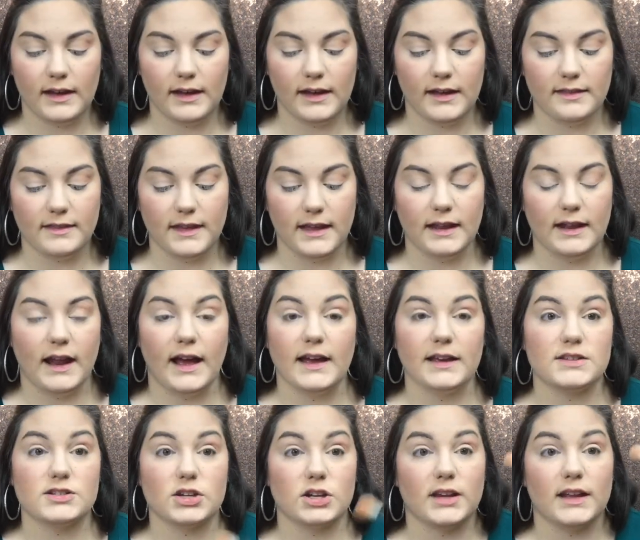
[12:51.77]
and then I
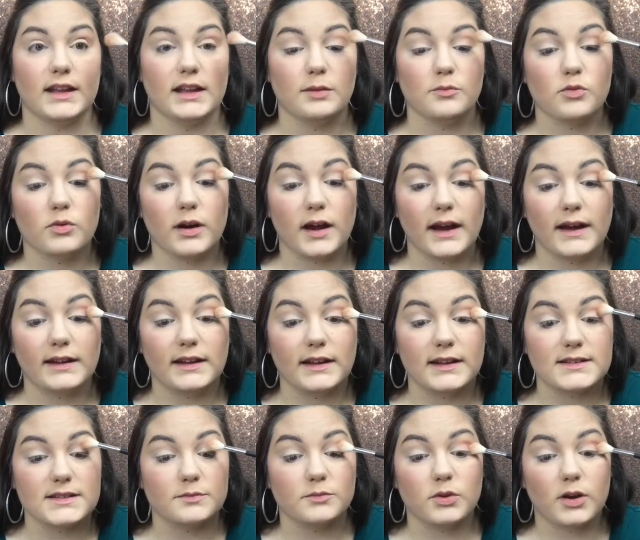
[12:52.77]
start getting more
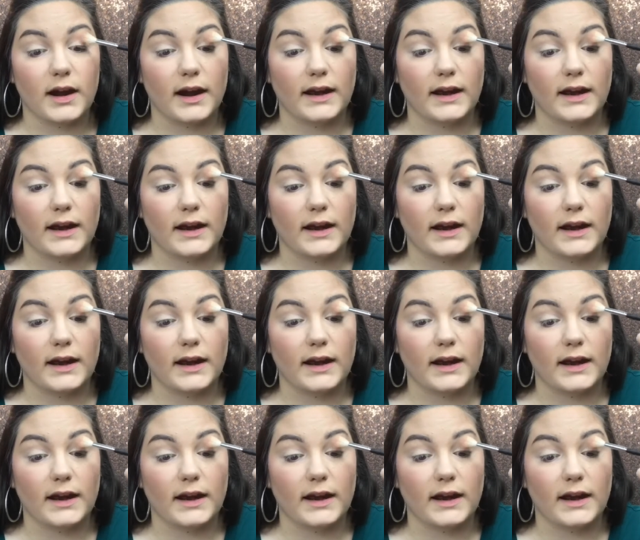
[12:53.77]
ideas and